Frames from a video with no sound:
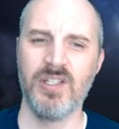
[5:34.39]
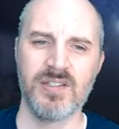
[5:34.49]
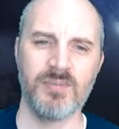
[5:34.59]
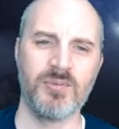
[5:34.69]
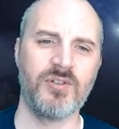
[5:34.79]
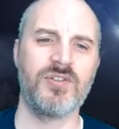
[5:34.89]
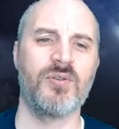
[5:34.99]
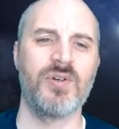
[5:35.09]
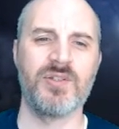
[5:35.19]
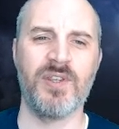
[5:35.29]
some good
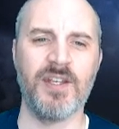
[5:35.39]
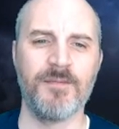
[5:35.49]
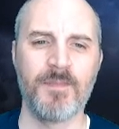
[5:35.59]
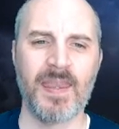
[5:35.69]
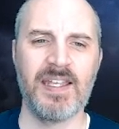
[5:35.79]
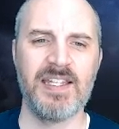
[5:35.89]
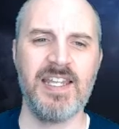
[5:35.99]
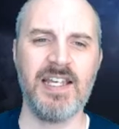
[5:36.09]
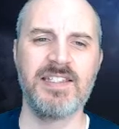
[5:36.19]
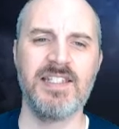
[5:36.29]
stories with it.
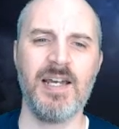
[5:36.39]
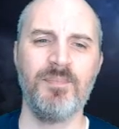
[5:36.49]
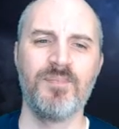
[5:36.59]
Next up,